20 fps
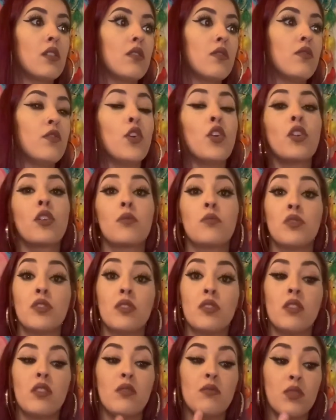
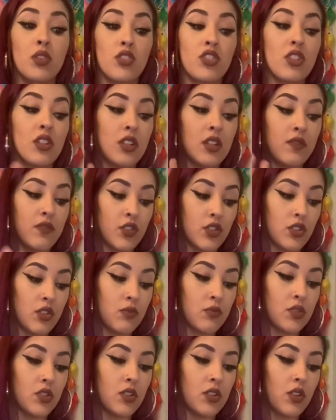Vulnerable, emotionally
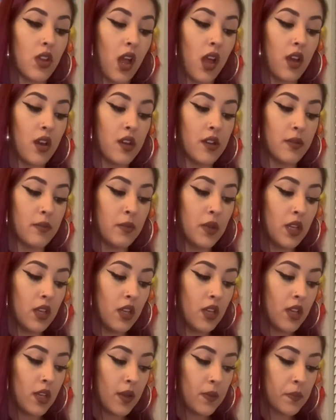vulnerable.
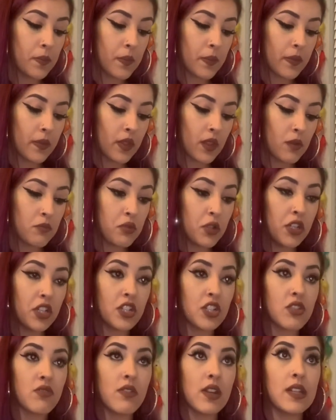
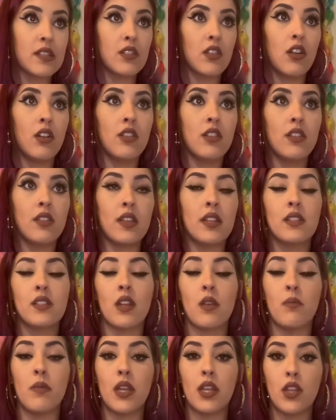Putting to rest all the things
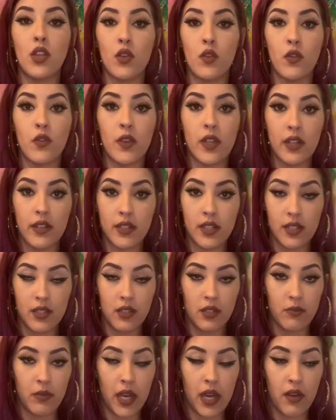that make you feel
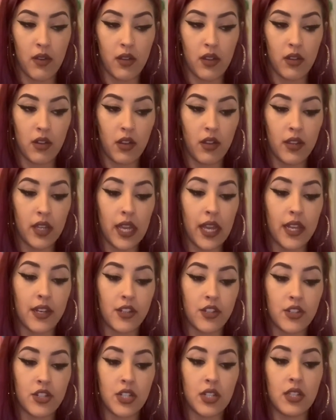disempowered, all the
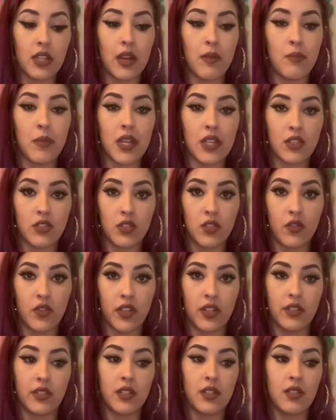energy that makes you
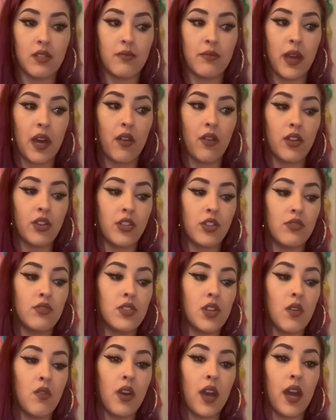feel disempowered. You
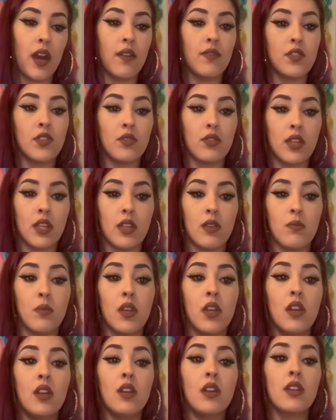don't have to
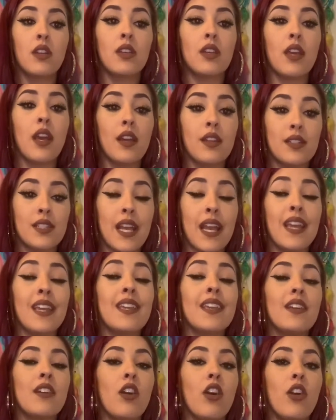keep
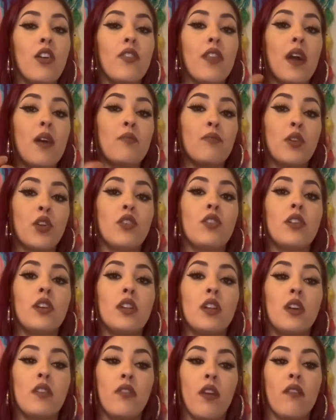taking on that
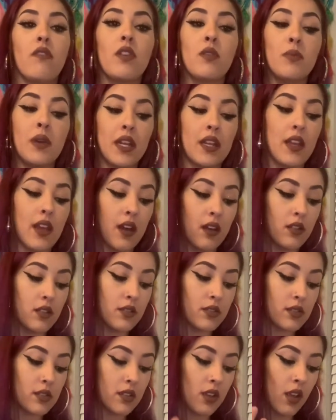burden of everybody
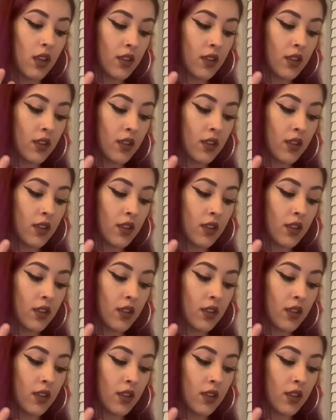else.